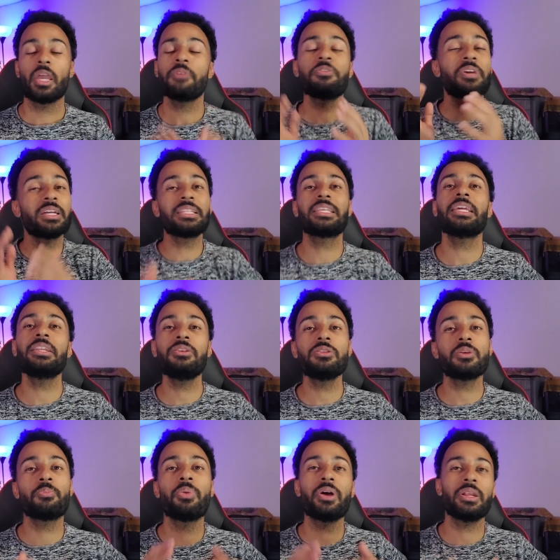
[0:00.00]
If you continue to
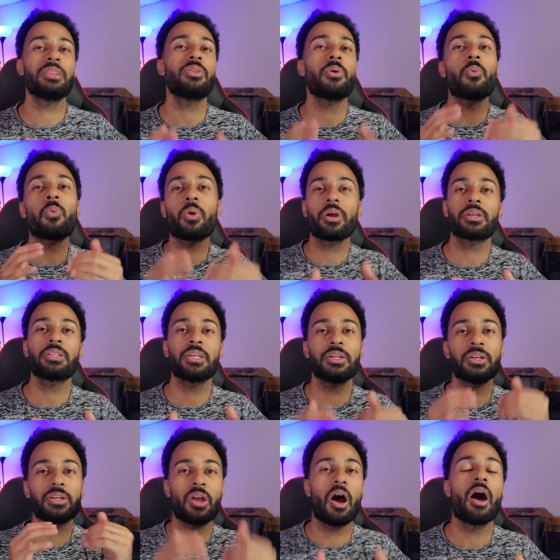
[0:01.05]
put in the work to your
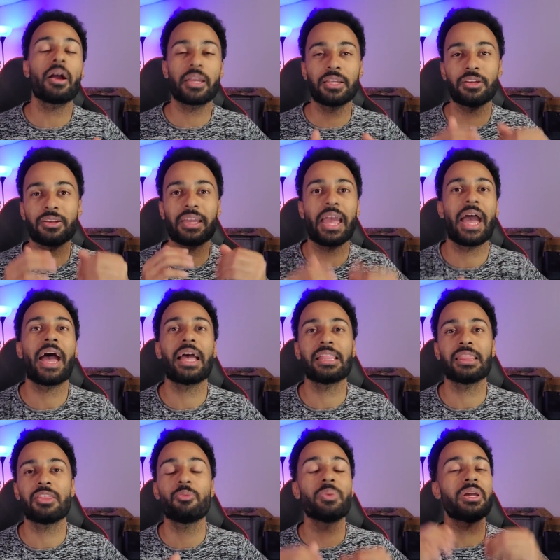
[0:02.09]
dog and your cat,
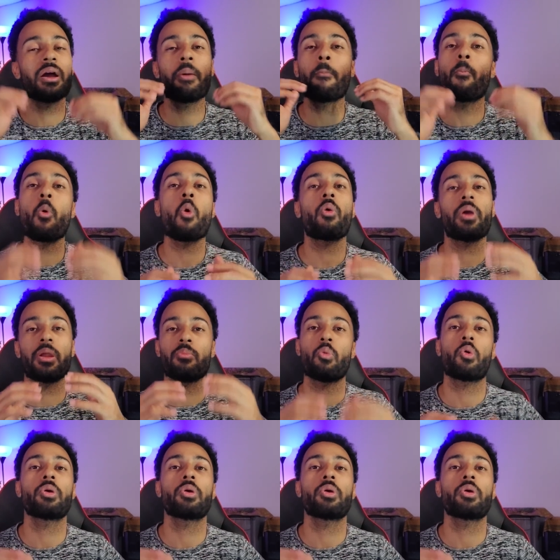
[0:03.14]
they'll become more and more